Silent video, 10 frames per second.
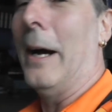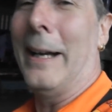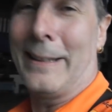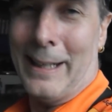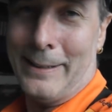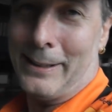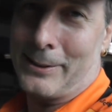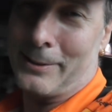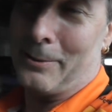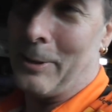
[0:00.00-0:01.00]
Again, that's
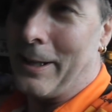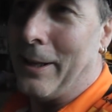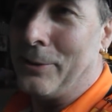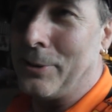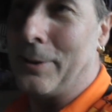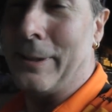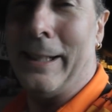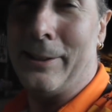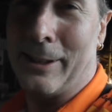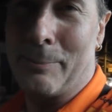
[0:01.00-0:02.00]
sort of one of those sort of
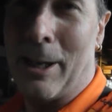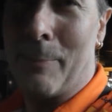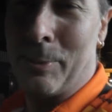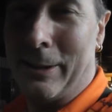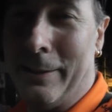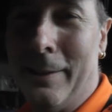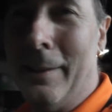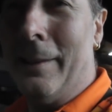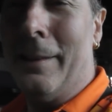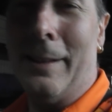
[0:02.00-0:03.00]
things that might be
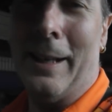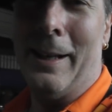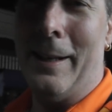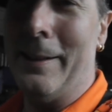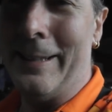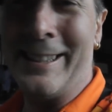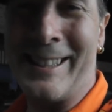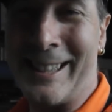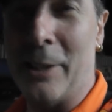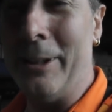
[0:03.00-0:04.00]

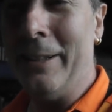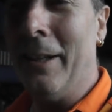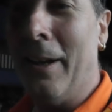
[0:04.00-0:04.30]
necessary.